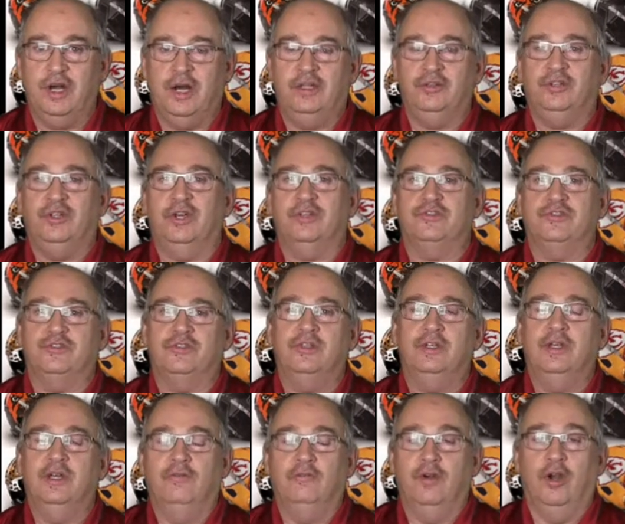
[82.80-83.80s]
contests.
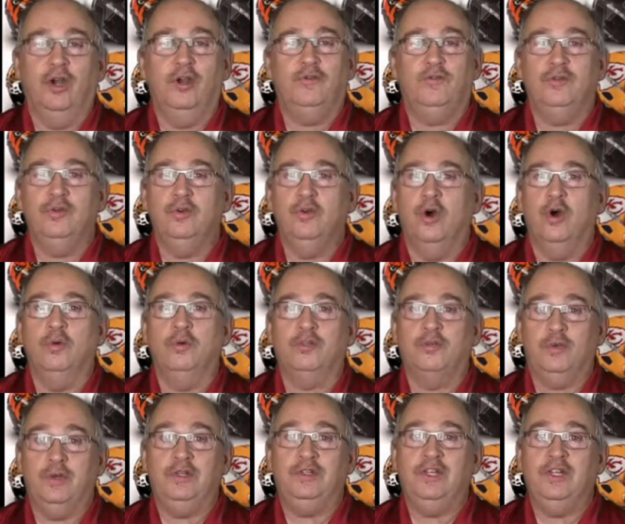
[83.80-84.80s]
Very few
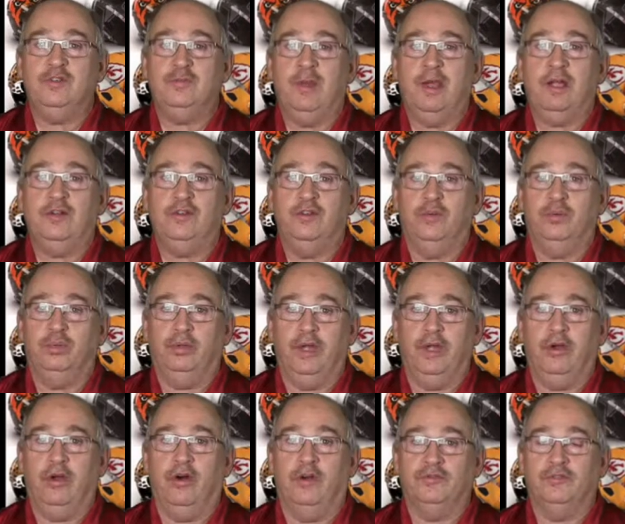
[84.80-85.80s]
0-3 teams make it to the
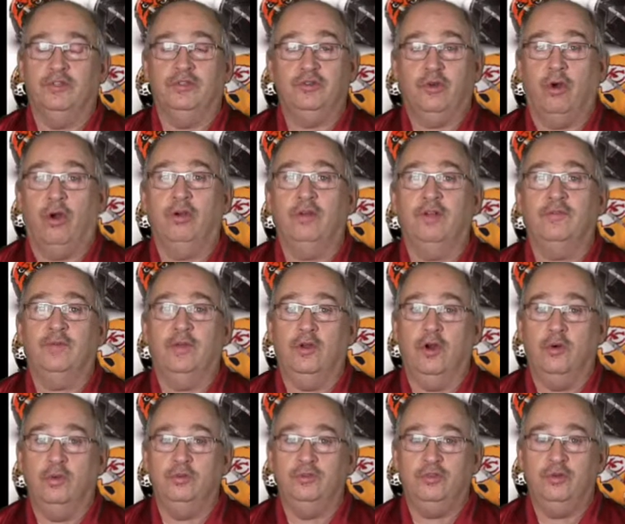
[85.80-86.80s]
playoffs. It's hard enough at
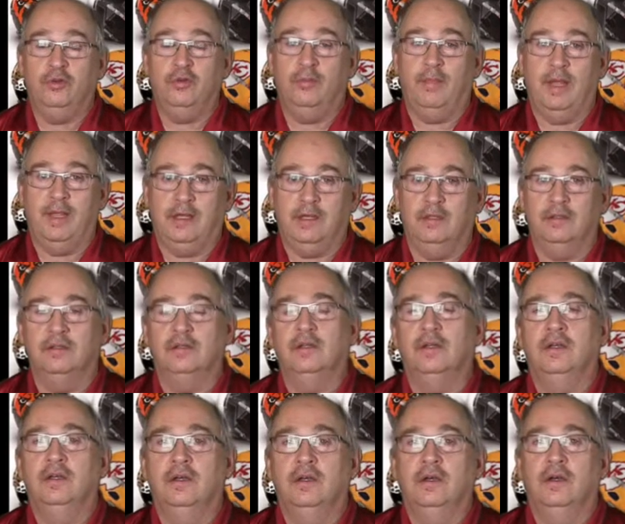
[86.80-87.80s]
0-2 to make it.
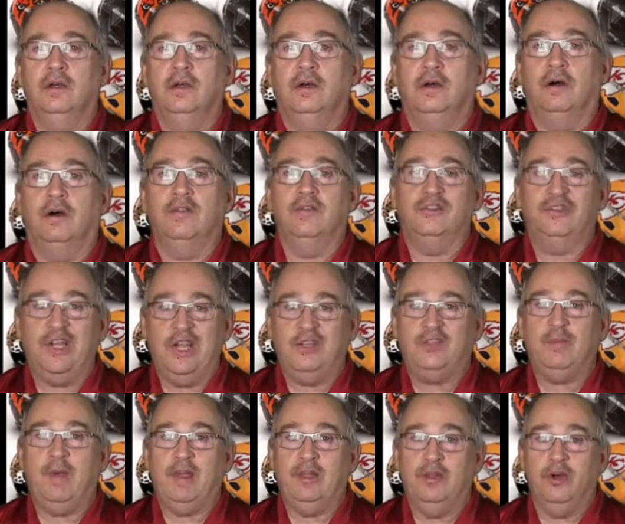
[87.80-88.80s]
The
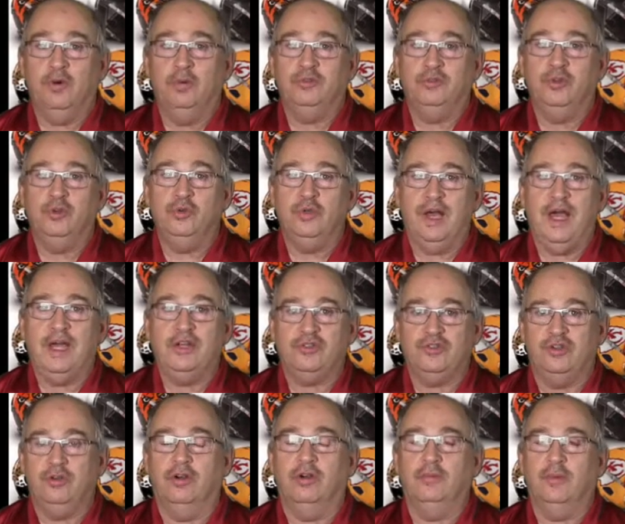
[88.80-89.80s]
Saints made it 0-2
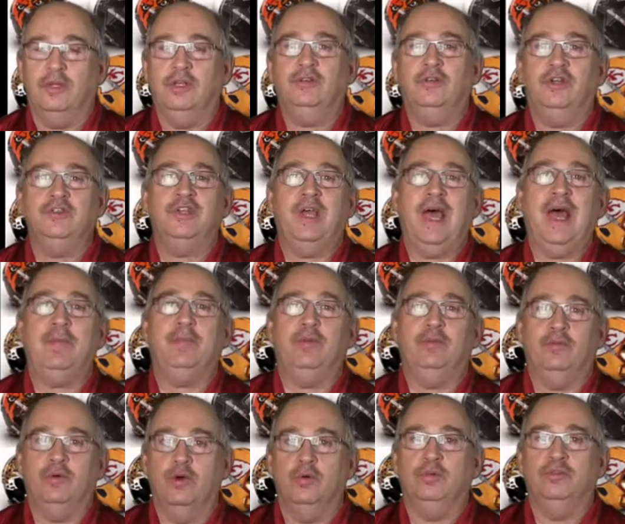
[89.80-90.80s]
last year. I mean, it does happen,
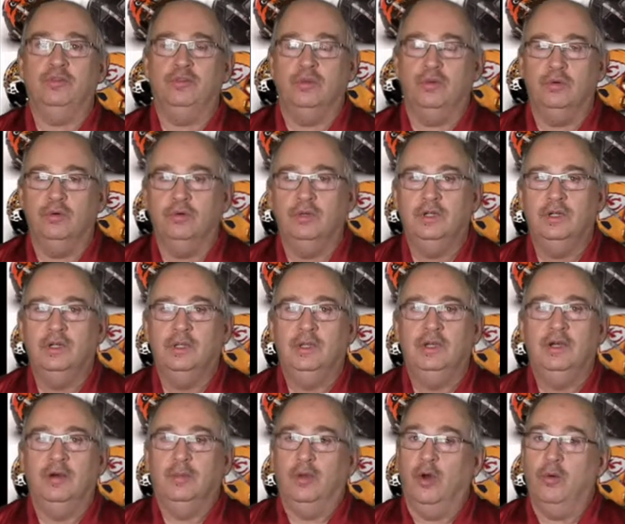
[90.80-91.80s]
0-2.
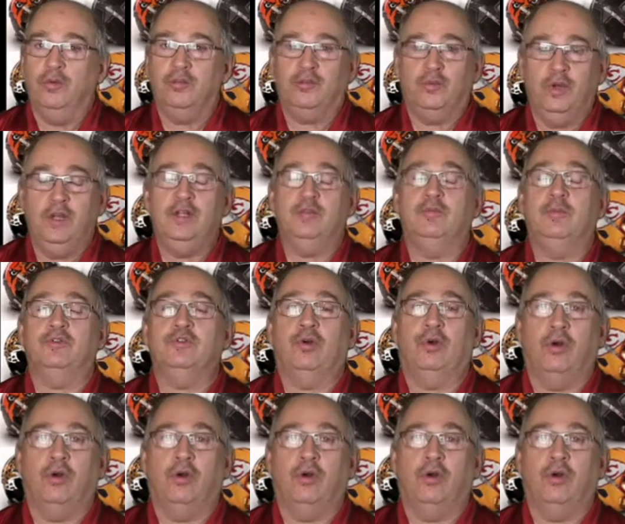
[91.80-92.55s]
But 0-3 is much